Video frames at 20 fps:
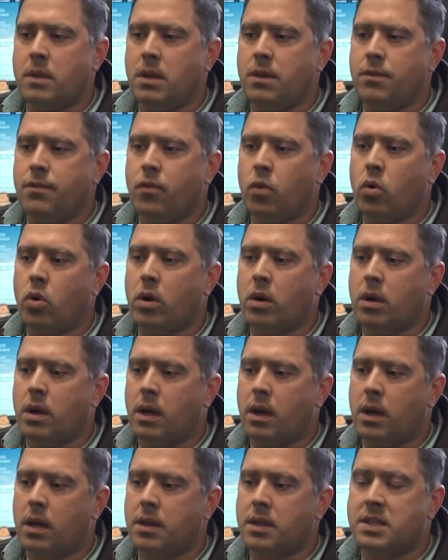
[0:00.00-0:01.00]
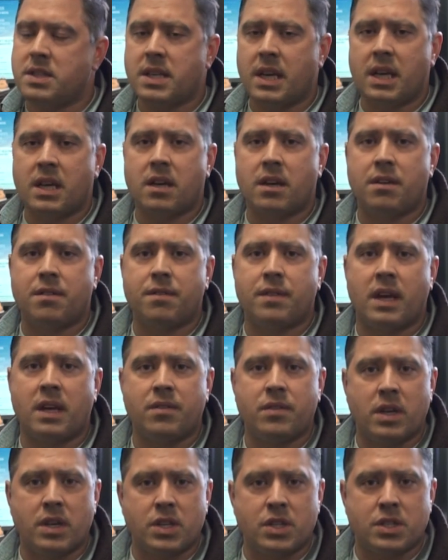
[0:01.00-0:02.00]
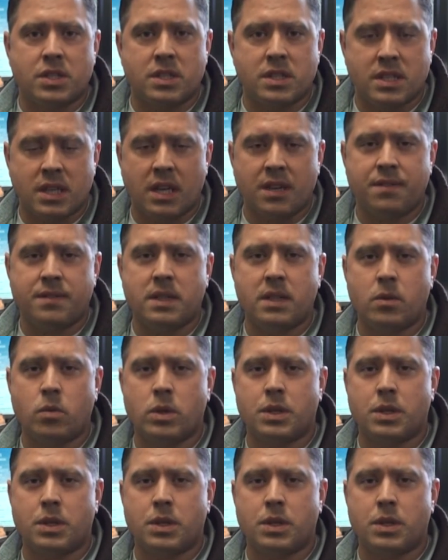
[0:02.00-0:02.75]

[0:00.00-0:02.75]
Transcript: for the sake of aviation safety,